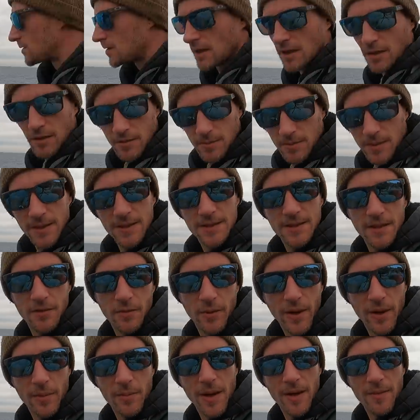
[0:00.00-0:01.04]
So let's see
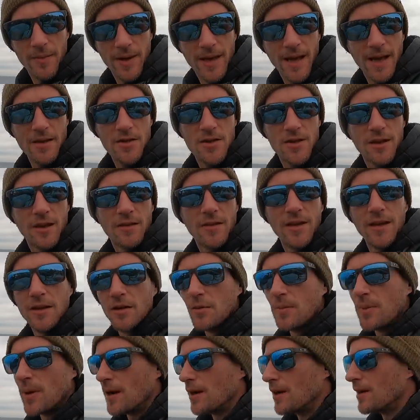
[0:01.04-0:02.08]
if we can maybe catch another
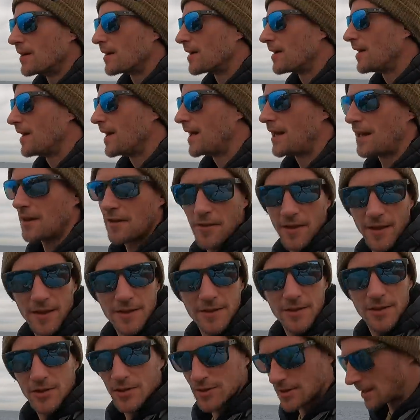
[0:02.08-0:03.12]
little pollock.
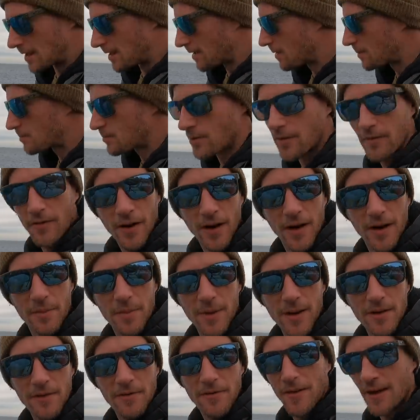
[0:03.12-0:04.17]
Anything just to provide
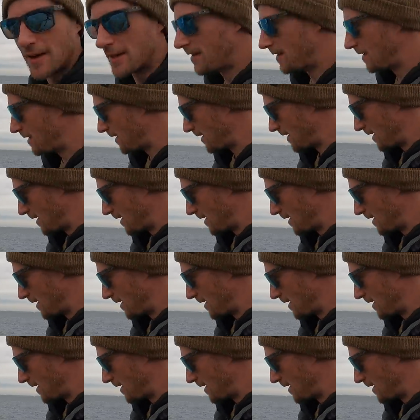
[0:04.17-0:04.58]
a bit of fun.